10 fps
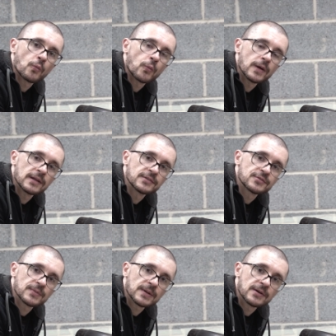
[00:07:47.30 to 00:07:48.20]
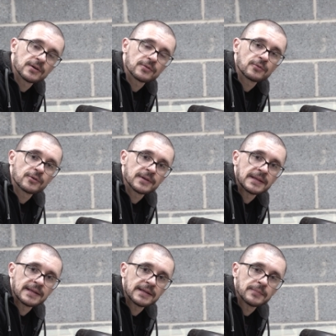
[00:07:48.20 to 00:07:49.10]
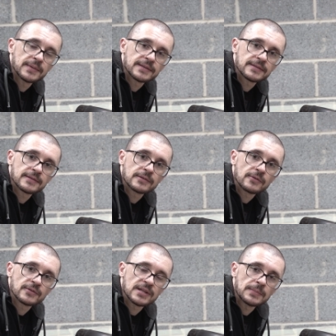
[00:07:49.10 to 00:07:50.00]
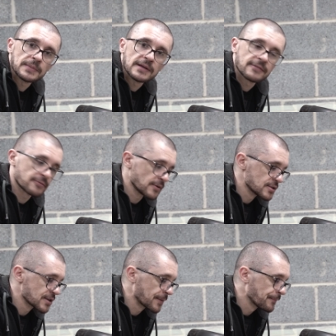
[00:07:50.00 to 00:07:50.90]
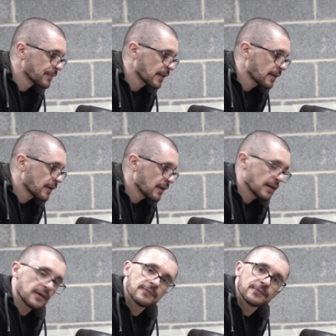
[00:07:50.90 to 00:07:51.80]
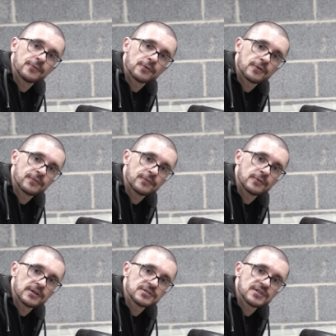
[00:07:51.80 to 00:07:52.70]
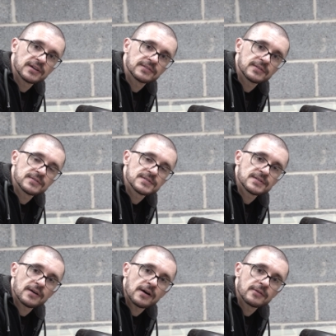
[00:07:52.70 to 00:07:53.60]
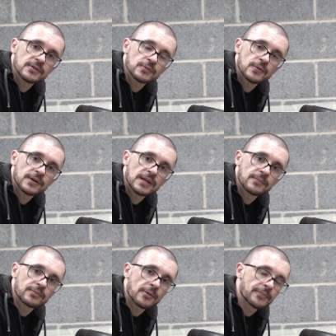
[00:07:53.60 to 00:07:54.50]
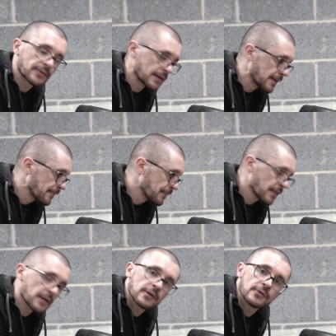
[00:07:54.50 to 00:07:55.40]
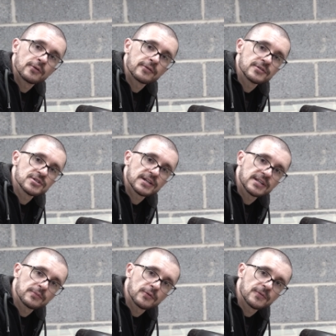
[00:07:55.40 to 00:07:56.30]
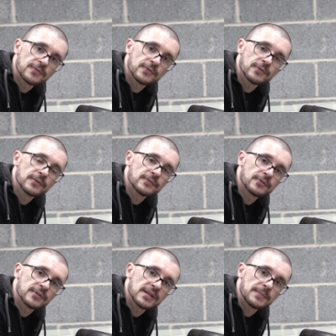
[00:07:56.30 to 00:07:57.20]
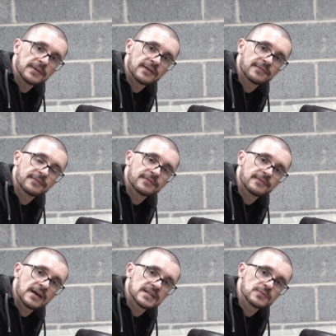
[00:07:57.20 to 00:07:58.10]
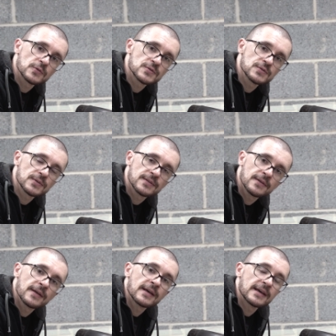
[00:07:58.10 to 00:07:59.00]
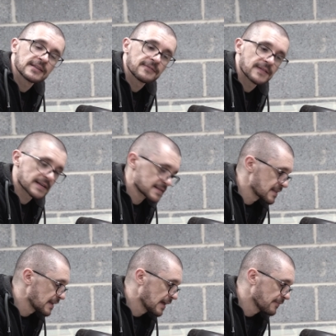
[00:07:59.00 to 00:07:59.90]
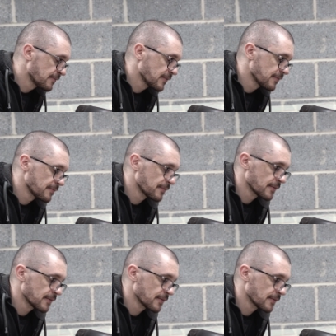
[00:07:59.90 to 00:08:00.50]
will trigger or inhibit your DPF regen. If your fuel injectors aren't working properly, you're injecting more fuel, your DPF has more soot, it affects the life of